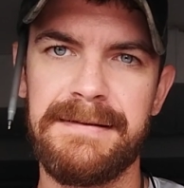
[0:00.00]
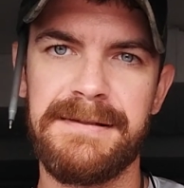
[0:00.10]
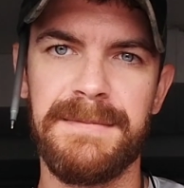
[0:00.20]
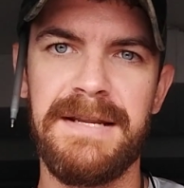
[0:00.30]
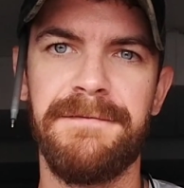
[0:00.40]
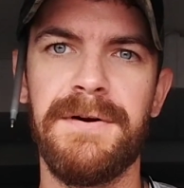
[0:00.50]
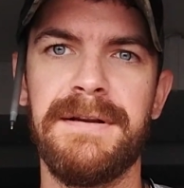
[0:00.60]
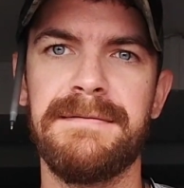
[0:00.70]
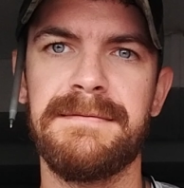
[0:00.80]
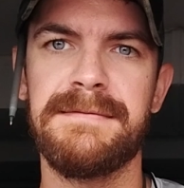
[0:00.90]
some
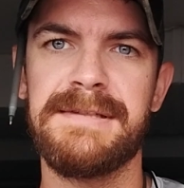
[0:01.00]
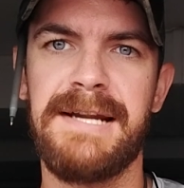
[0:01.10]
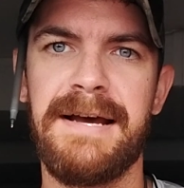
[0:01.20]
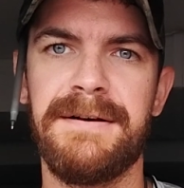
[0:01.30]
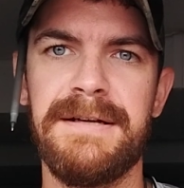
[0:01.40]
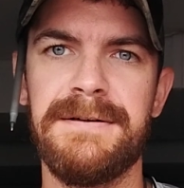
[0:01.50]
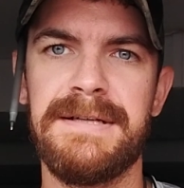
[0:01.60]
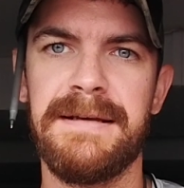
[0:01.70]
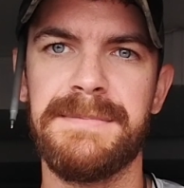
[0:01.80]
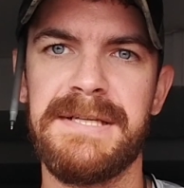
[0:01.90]
different style ear
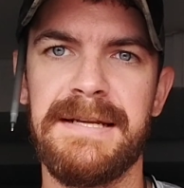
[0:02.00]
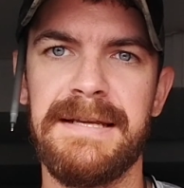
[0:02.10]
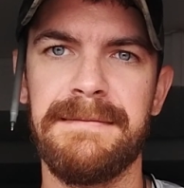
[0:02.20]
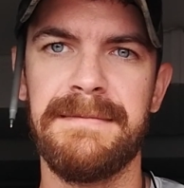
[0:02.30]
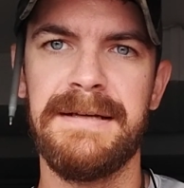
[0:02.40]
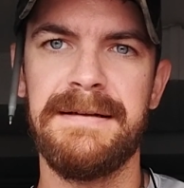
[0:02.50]
tips in it.